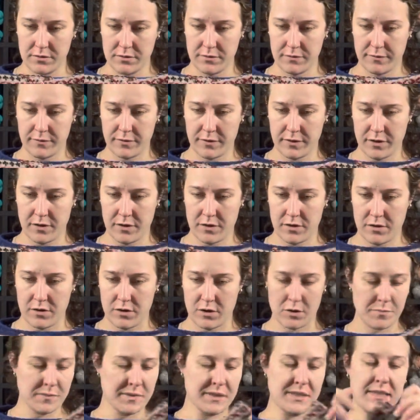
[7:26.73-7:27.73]
For the
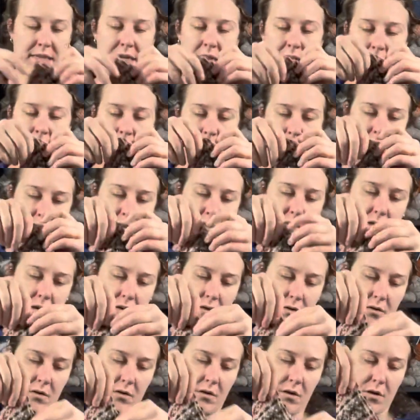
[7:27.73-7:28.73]
arm size
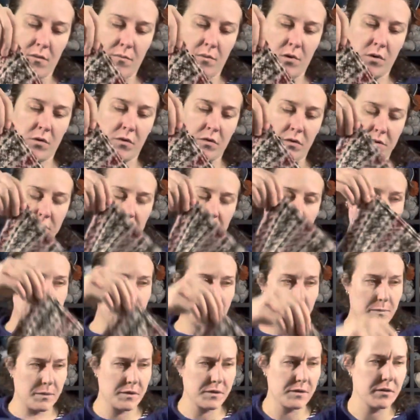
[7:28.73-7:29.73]
or armholes,
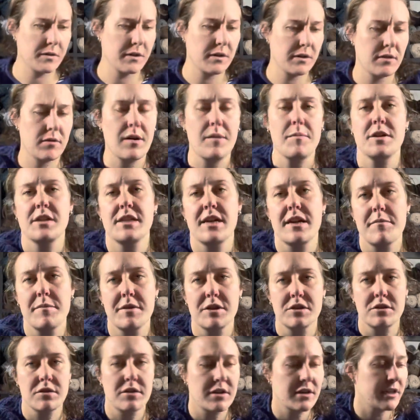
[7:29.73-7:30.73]
I'm also going to grab a tape
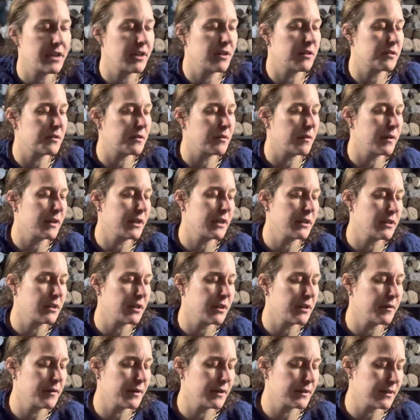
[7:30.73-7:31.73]
measure out of here so I can
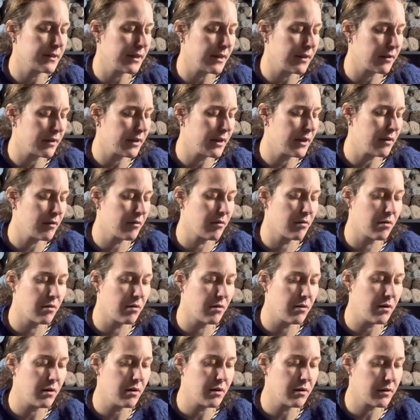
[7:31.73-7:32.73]
tell you exactly how
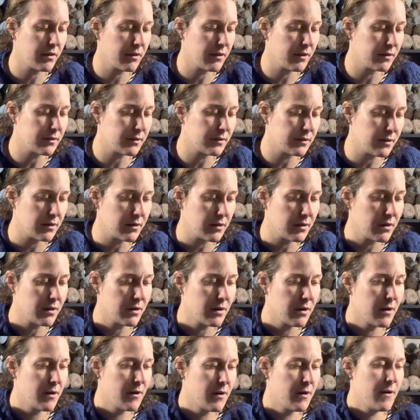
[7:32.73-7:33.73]
long these are,
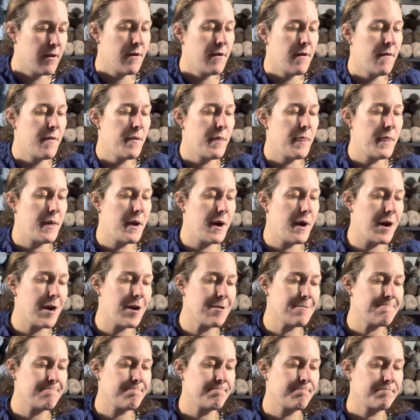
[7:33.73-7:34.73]

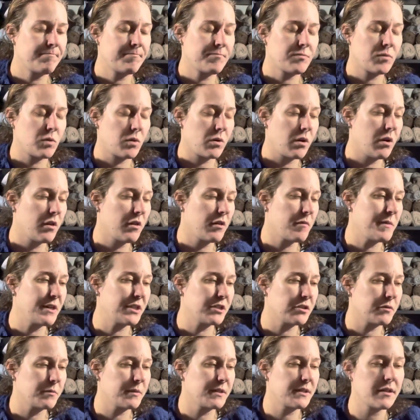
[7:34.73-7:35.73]
or all the
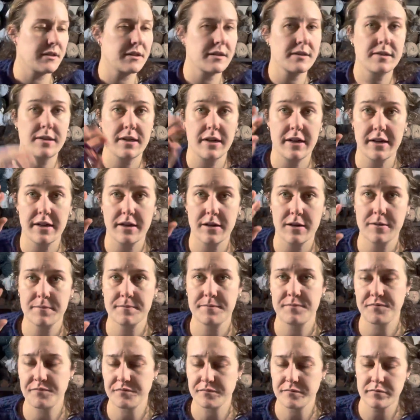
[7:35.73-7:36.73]
measurements on this guy are.
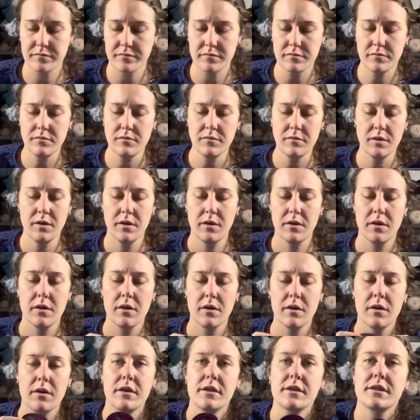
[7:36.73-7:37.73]

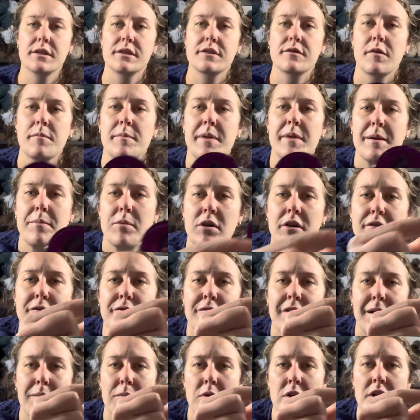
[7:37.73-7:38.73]
This is from Neighborhood
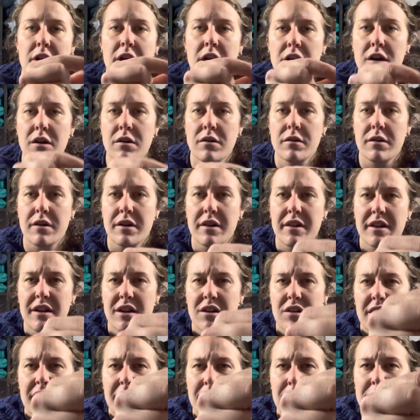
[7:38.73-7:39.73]
Fiber Co. I think
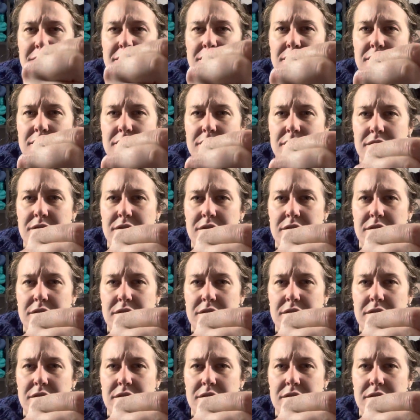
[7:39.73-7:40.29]
her name is,